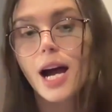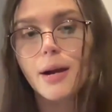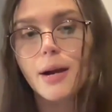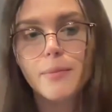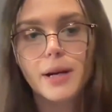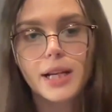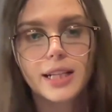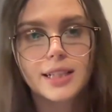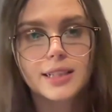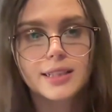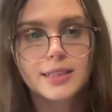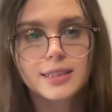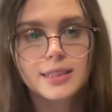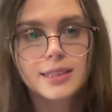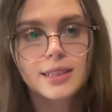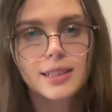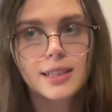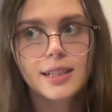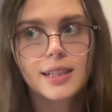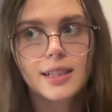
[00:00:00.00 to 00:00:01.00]
but it's
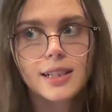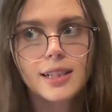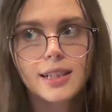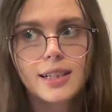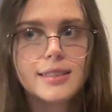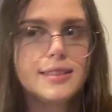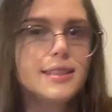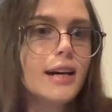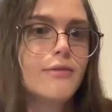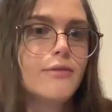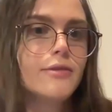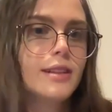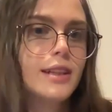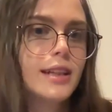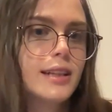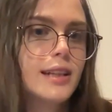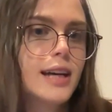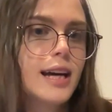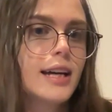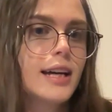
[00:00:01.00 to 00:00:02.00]
definitely
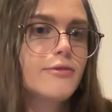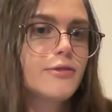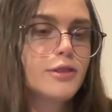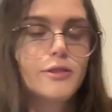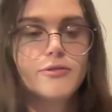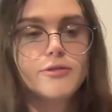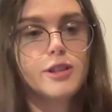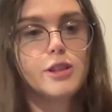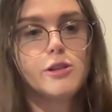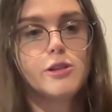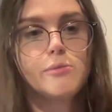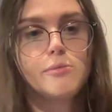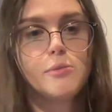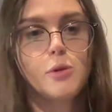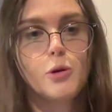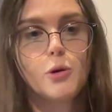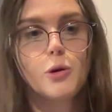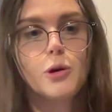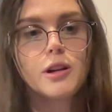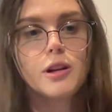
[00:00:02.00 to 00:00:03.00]
like for the film
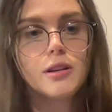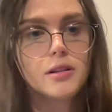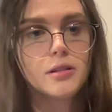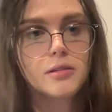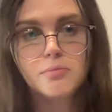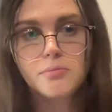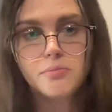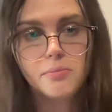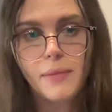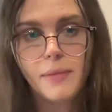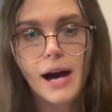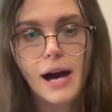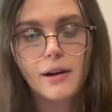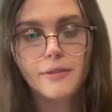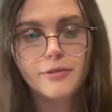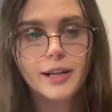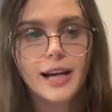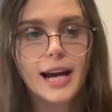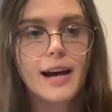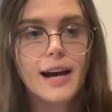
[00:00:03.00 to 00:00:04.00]
more
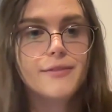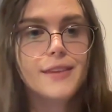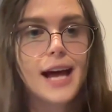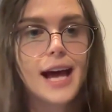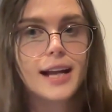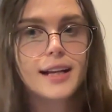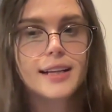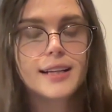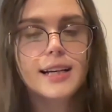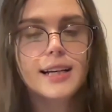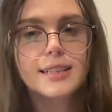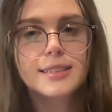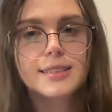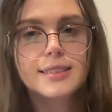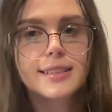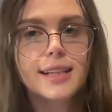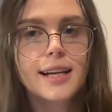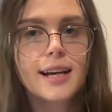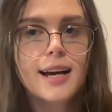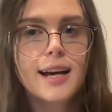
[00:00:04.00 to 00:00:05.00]
powerful to have that. And guess
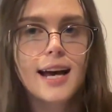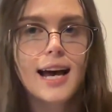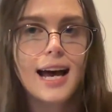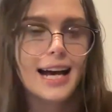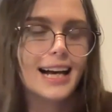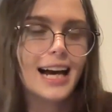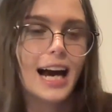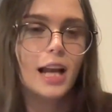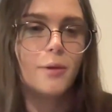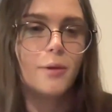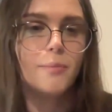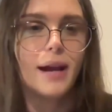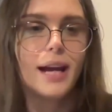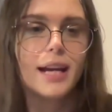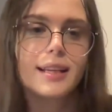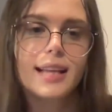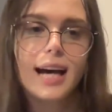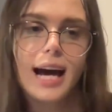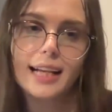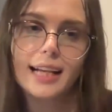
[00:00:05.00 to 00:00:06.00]
kind of made
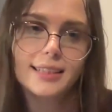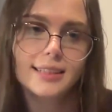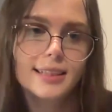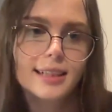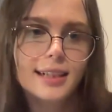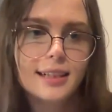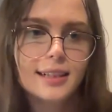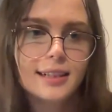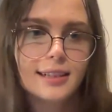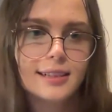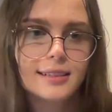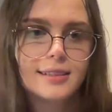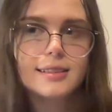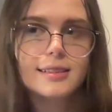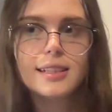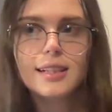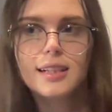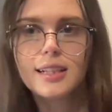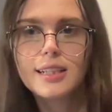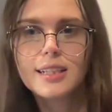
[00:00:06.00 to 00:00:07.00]
that
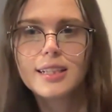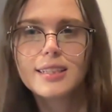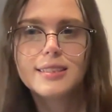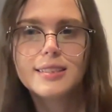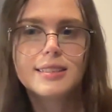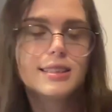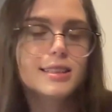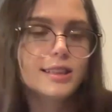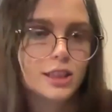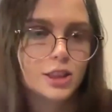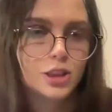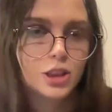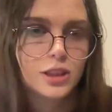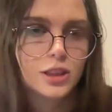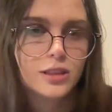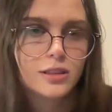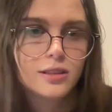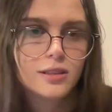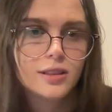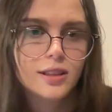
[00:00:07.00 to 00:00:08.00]

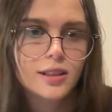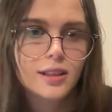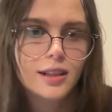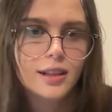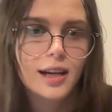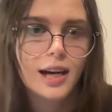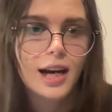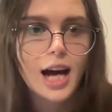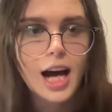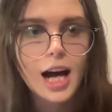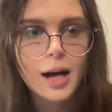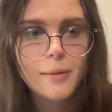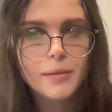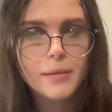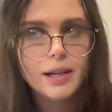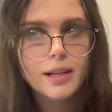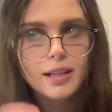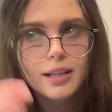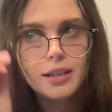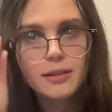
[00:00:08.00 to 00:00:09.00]
decision um,
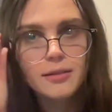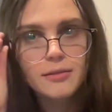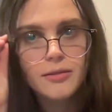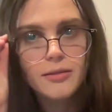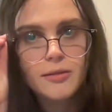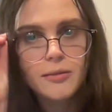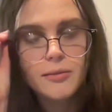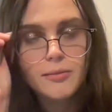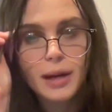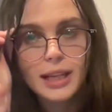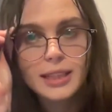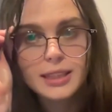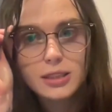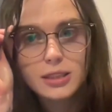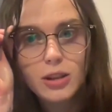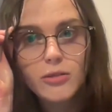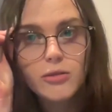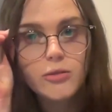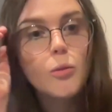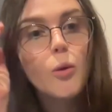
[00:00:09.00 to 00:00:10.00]
based
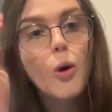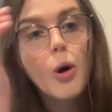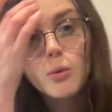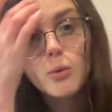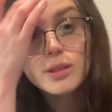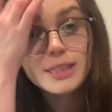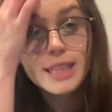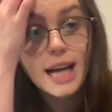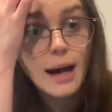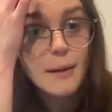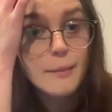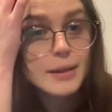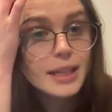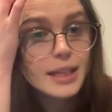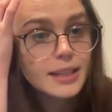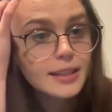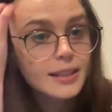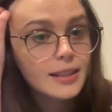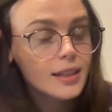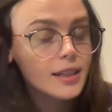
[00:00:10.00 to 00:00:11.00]
off what was
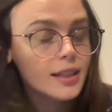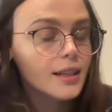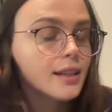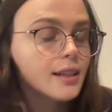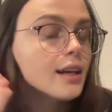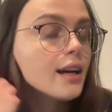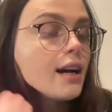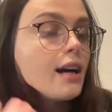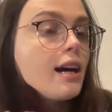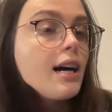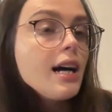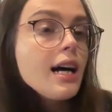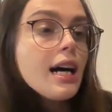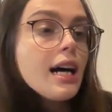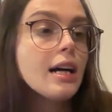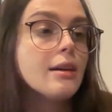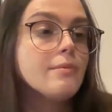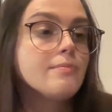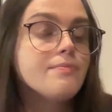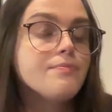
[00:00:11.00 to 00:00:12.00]
happening.
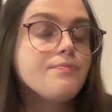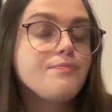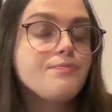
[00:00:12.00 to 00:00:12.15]
Um,